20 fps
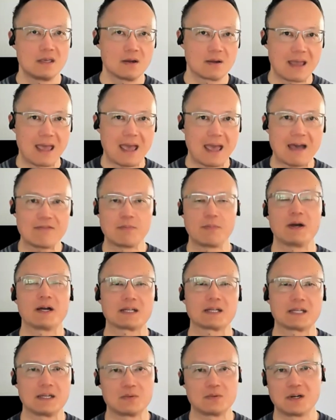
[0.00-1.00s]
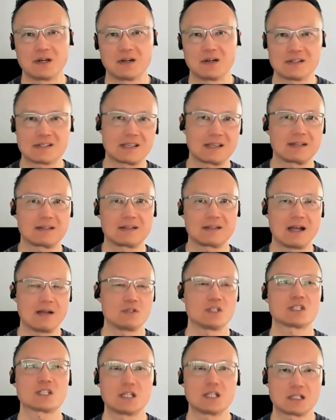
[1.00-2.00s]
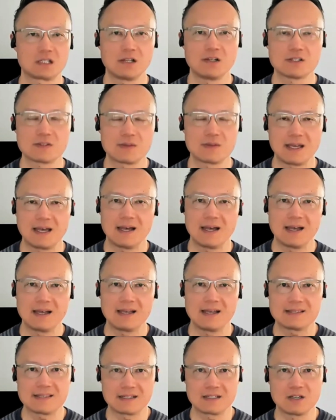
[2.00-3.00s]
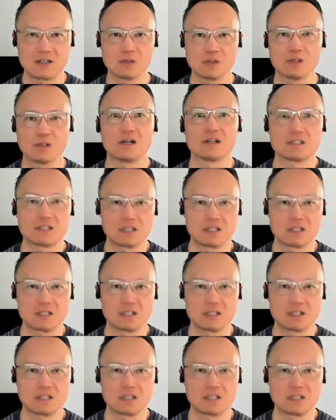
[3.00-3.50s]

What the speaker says: have a bucket where it's like, I'm just going to close my eyes and go long